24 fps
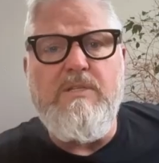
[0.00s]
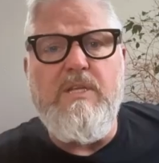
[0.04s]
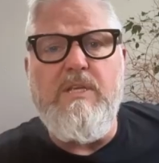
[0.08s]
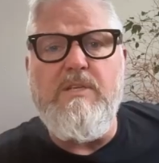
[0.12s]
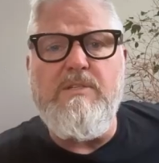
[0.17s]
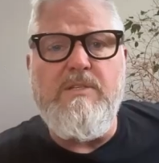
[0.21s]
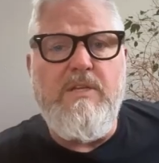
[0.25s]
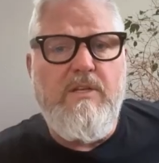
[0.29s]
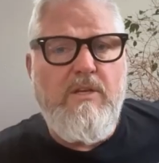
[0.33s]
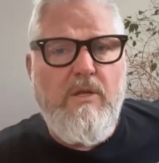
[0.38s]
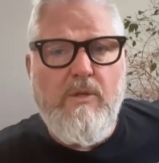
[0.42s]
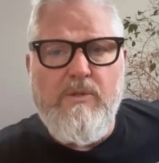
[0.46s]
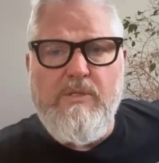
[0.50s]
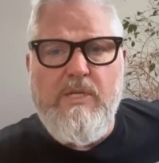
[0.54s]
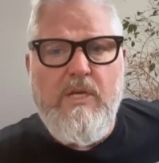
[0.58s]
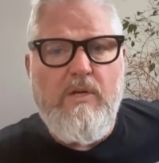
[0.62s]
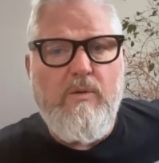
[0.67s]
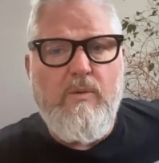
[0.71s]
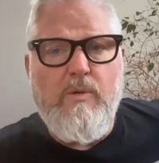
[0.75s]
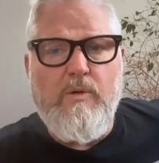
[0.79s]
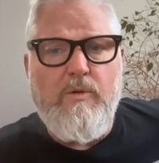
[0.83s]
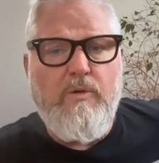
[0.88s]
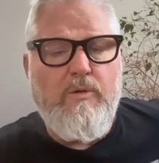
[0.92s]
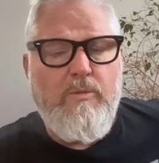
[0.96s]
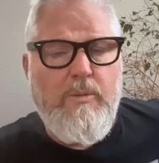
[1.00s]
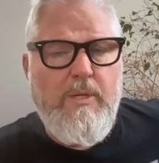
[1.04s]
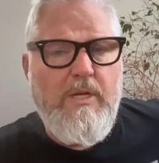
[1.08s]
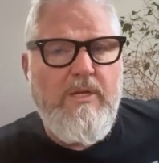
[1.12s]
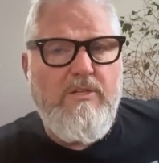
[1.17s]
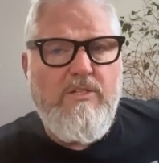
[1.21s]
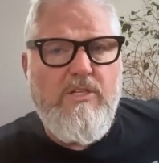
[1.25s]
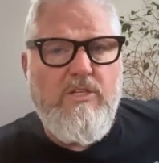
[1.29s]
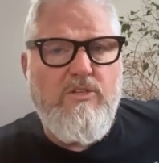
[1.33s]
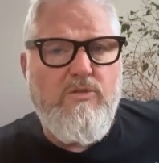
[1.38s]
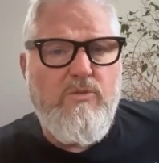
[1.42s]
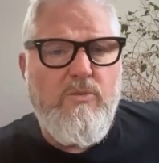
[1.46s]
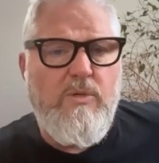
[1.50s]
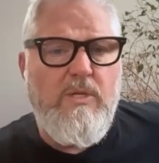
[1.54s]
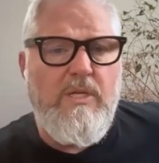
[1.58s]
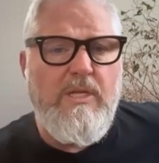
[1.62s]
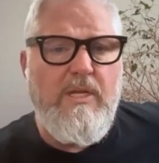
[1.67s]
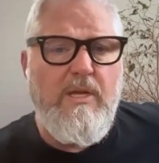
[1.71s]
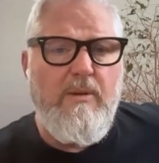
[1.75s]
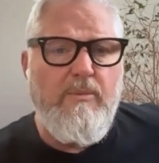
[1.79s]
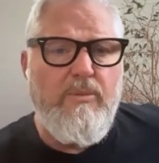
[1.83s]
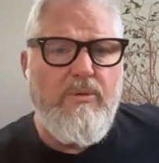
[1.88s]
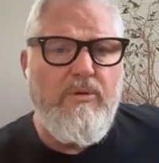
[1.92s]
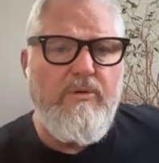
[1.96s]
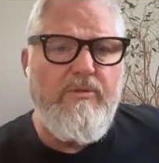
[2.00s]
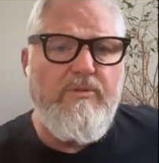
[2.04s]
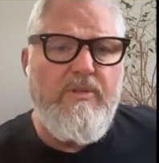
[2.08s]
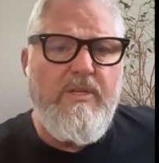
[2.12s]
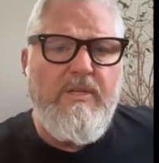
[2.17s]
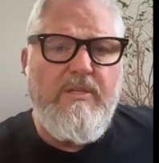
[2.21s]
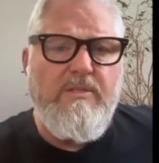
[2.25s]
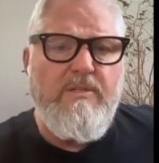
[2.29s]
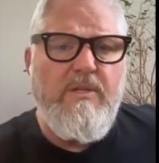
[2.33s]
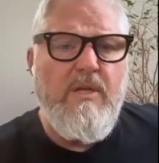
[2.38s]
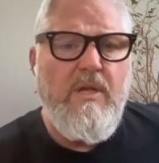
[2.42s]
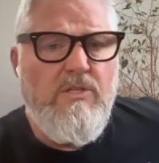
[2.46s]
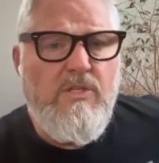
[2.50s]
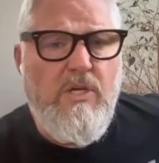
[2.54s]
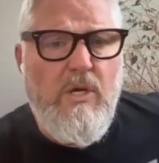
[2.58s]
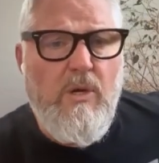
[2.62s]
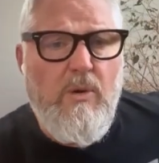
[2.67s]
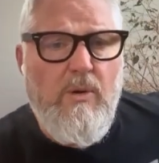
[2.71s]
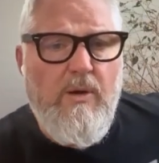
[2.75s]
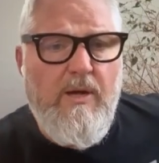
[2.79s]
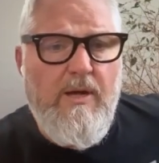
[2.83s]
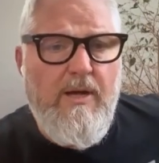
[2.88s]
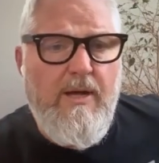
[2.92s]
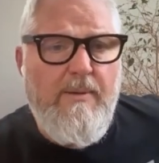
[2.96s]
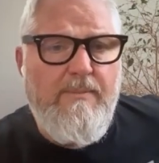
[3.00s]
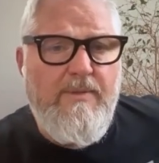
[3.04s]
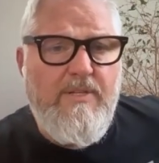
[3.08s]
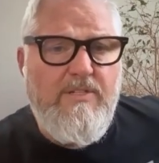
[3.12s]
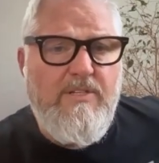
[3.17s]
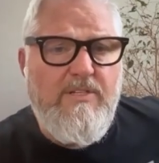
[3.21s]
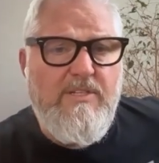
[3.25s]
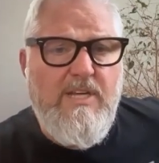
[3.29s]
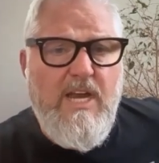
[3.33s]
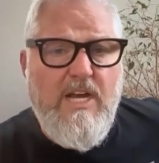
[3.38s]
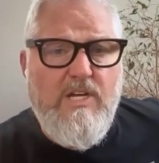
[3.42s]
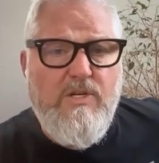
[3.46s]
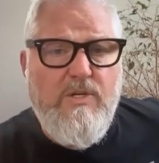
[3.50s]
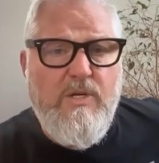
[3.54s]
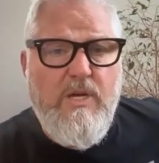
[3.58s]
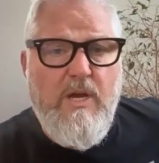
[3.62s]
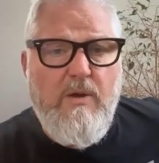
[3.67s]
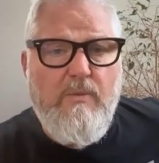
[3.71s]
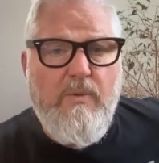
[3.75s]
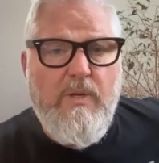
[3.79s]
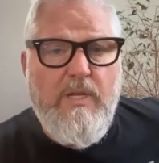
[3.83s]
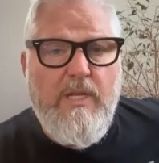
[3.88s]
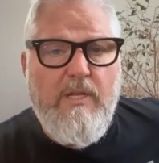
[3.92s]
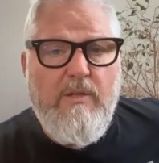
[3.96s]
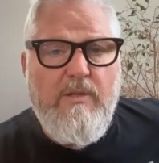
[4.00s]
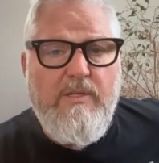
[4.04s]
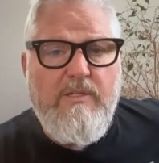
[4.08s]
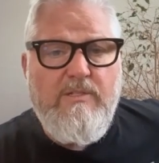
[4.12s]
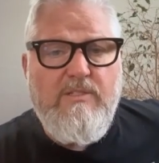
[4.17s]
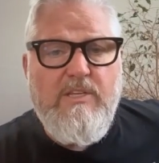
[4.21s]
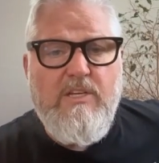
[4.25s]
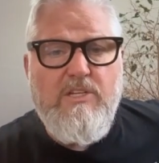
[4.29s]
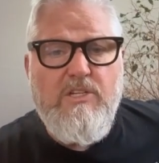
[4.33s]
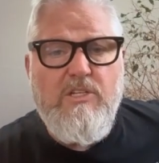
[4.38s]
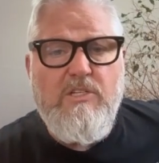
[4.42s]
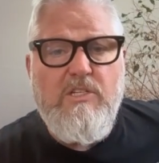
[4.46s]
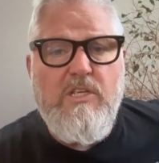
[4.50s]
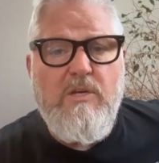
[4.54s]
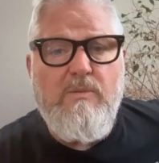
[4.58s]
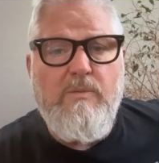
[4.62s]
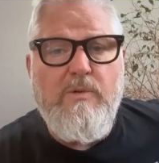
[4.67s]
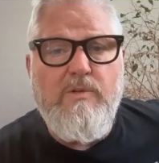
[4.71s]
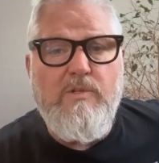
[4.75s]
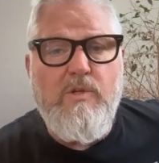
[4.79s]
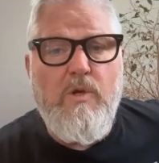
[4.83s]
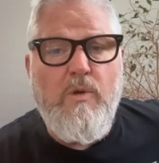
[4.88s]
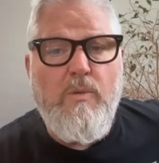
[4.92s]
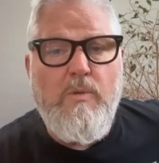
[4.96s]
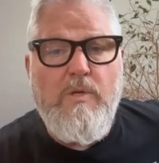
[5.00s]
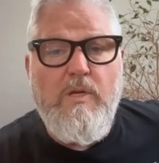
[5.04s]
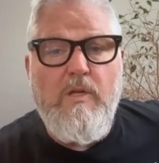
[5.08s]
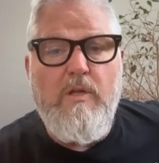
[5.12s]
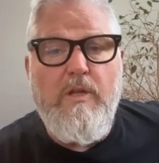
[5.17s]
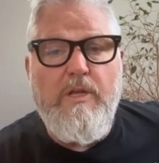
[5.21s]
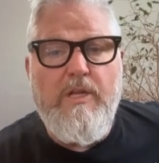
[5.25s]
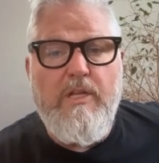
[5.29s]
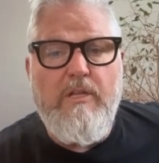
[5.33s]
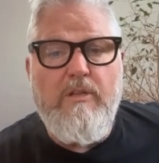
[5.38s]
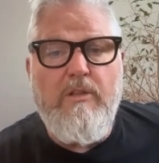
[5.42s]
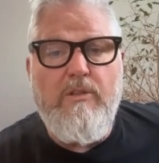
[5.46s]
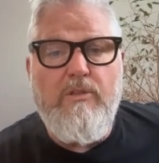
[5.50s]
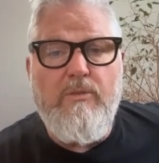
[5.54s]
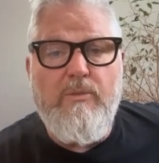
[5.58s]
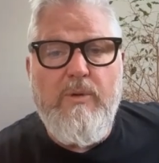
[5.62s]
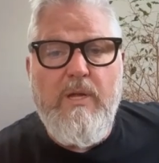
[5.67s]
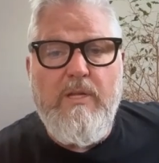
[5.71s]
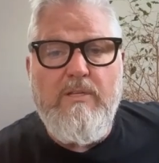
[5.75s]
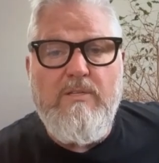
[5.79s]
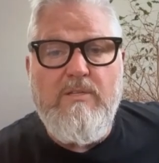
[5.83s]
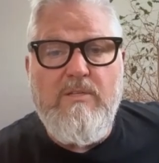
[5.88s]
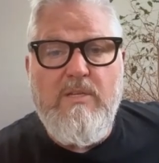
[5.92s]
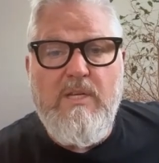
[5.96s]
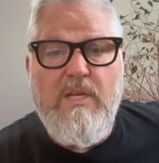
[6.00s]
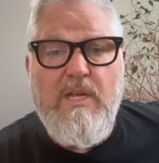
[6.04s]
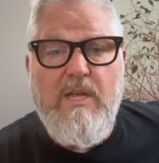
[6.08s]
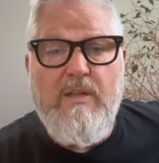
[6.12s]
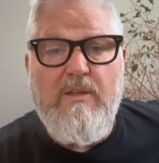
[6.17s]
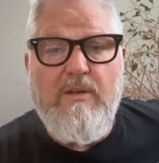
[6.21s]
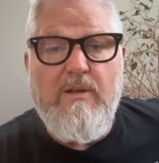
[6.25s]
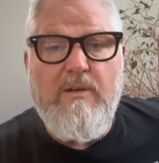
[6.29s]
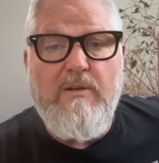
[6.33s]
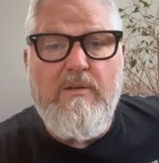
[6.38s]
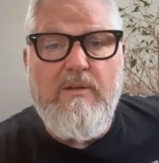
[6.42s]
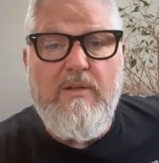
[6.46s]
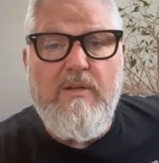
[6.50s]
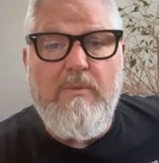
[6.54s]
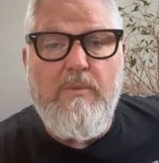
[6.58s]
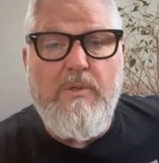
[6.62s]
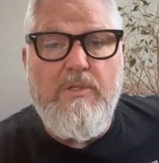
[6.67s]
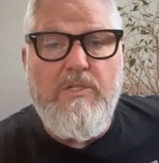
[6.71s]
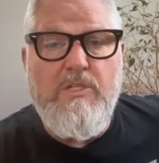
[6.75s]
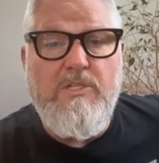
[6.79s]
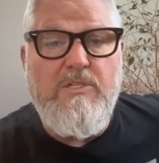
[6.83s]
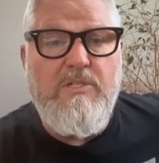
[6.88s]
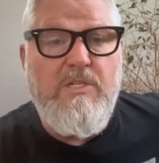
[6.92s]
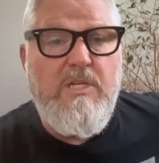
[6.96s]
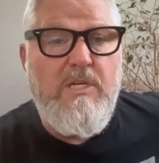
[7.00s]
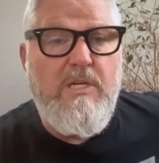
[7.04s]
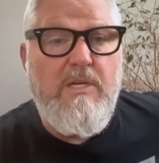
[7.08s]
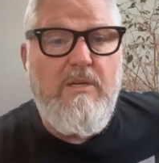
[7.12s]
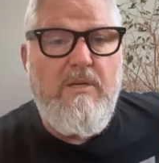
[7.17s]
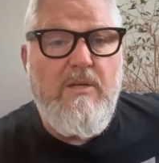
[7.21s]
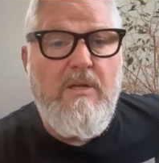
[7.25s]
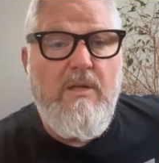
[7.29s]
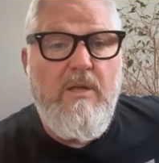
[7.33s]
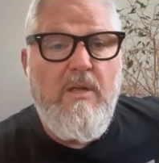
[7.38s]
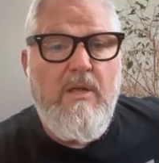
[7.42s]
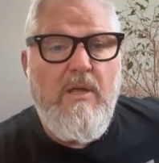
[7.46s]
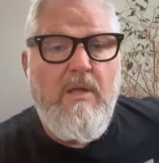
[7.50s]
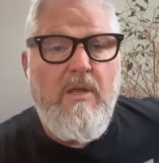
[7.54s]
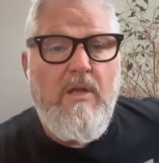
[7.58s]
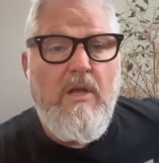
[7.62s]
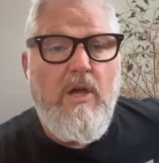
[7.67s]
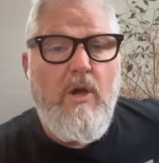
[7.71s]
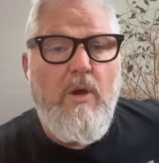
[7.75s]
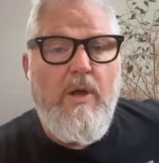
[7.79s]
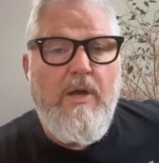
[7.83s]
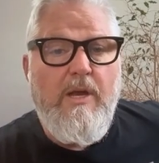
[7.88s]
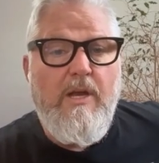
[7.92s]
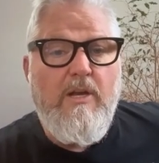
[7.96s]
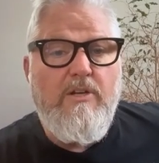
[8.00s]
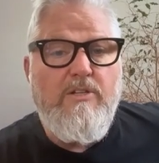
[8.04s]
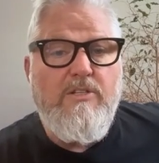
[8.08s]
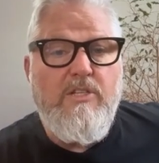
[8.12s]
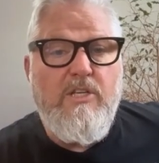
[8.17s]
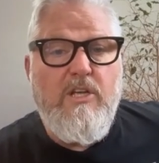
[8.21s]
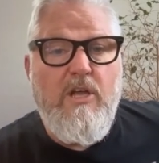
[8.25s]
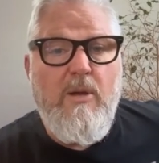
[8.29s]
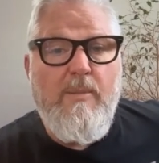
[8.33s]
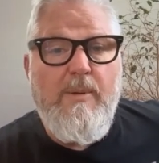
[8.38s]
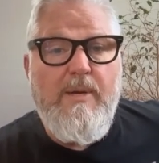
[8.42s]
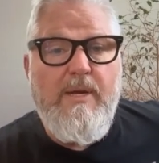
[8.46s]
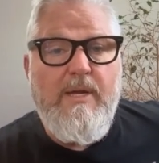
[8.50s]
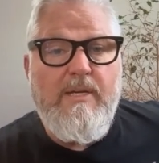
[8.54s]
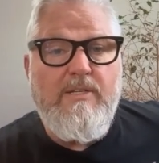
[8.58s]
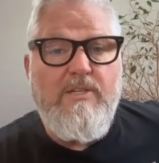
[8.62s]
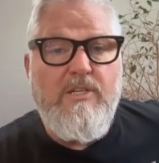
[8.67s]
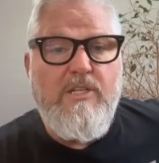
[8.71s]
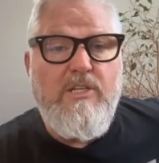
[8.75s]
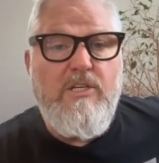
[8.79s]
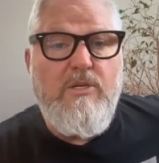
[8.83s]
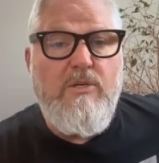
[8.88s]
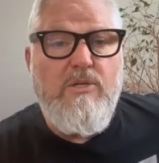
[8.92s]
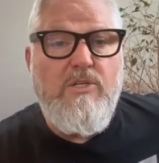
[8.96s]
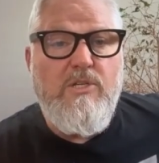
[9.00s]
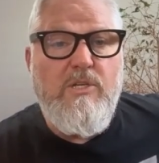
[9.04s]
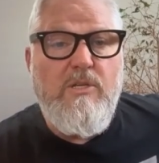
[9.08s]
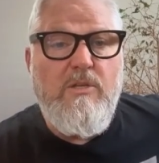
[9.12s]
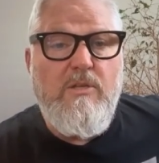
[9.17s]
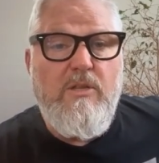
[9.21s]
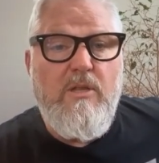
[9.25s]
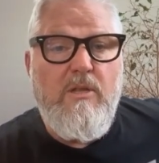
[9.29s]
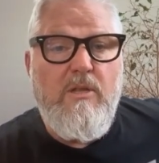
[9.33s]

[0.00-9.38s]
this and knows how to work with me. It's just really improved things. So this is actually a really clean session 10 result when you look at the threads together, which is good. Oh, and here's the comment execution,